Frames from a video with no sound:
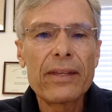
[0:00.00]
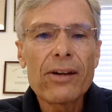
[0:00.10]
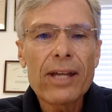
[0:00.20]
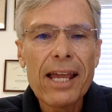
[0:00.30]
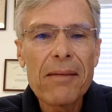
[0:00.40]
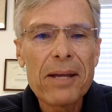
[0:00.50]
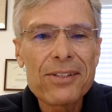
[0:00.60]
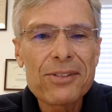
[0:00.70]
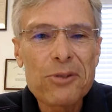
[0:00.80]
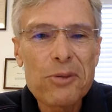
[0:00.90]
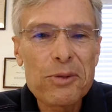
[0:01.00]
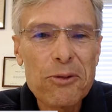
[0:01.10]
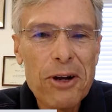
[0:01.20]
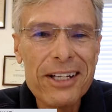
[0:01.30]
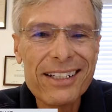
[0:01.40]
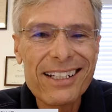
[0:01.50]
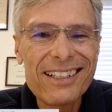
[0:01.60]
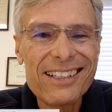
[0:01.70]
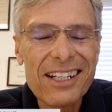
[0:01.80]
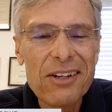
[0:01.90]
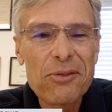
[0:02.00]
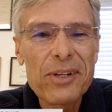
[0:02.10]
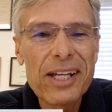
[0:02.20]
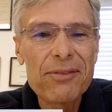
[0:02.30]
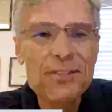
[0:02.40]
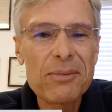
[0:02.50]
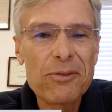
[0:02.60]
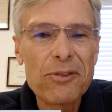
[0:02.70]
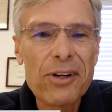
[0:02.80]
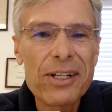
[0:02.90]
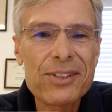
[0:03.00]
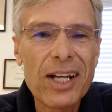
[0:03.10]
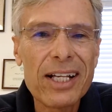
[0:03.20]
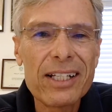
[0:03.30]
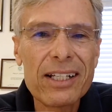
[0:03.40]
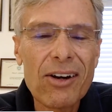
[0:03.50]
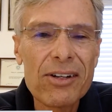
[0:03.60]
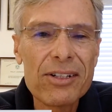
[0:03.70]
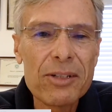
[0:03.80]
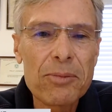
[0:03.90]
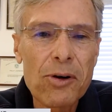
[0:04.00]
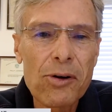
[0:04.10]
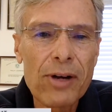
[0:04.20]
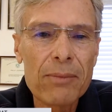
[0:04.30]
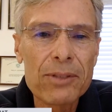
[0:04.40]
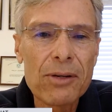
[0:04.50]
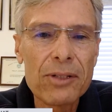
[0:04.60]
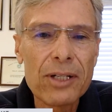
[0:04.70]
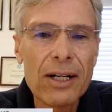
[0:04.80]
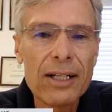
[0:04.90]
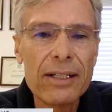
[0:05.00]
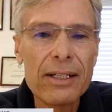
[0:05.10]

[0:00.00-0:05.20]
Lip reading: AirCam has room to run, and we have some very exciting R&D programs going on